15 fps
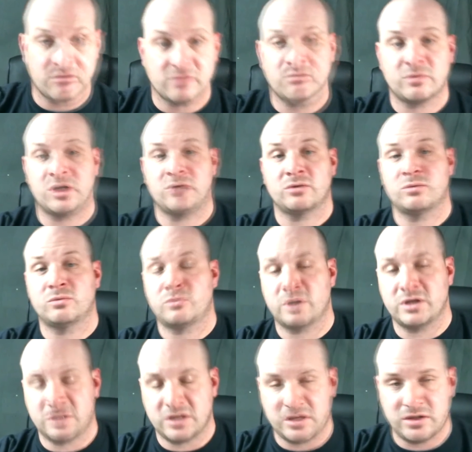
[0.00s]
Well,
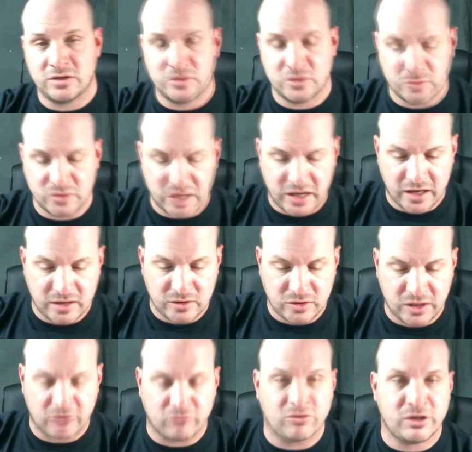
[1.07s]
one thing you get
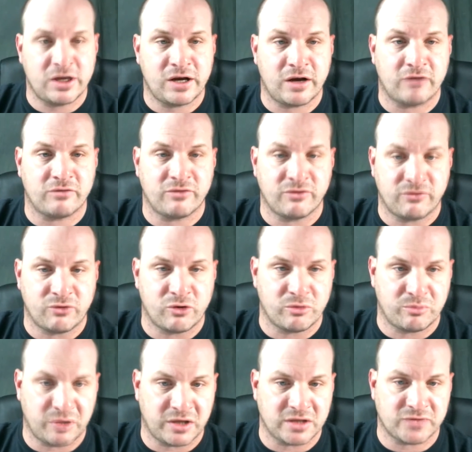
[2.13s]
a recon for
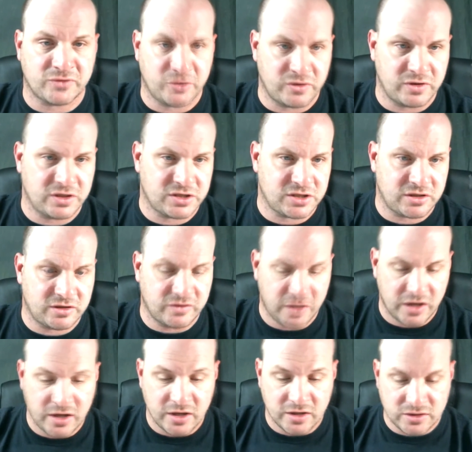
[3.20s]
4+ for your initiative,
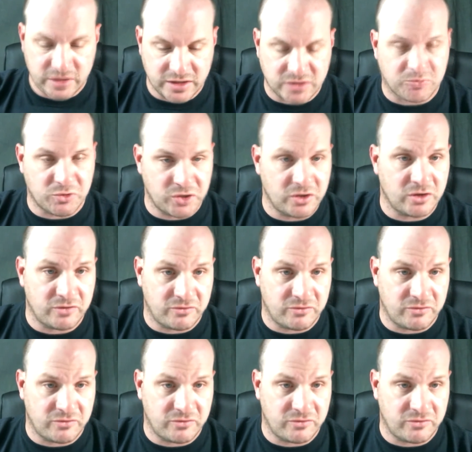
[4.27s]
so that's pretty good.